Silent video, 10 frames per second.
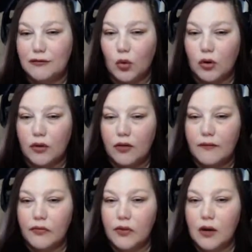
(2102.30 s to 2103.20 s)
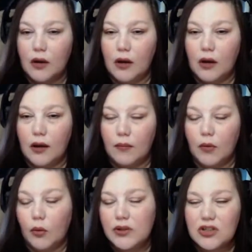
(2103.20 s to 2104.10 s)
and forth,
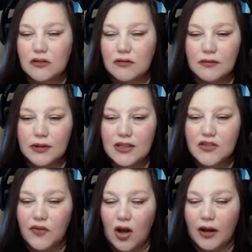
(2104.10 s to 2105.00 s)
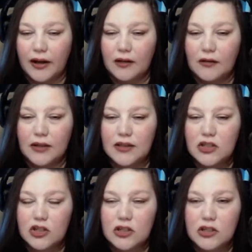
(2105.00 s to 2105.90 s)
um, which is fine.
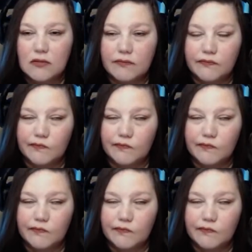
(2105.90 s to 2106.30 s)
It's just